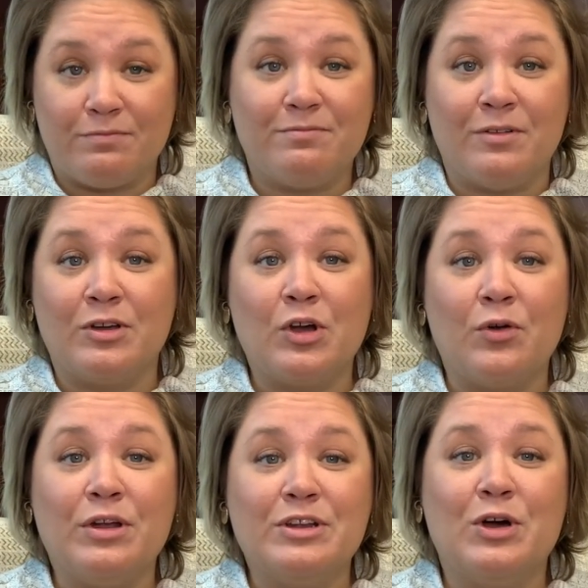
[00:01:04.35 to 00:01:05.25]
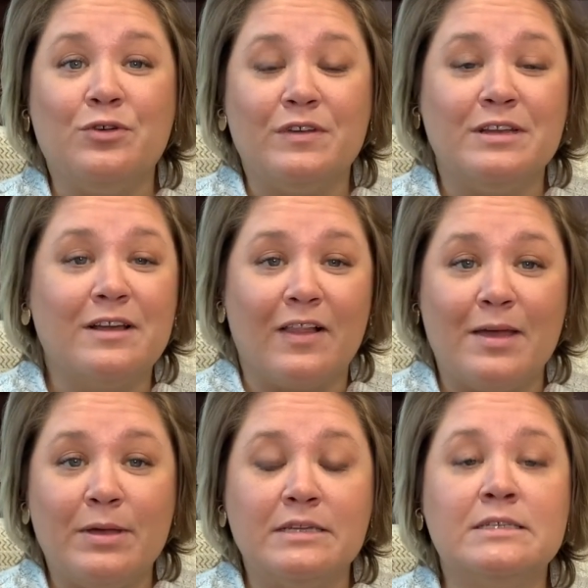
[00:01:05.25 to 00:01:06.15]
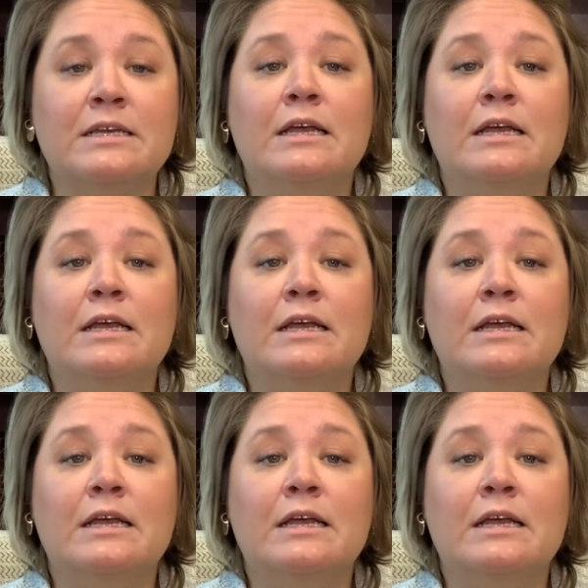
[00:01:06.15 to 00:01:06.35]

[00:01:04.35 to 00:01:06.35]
the current COVID climate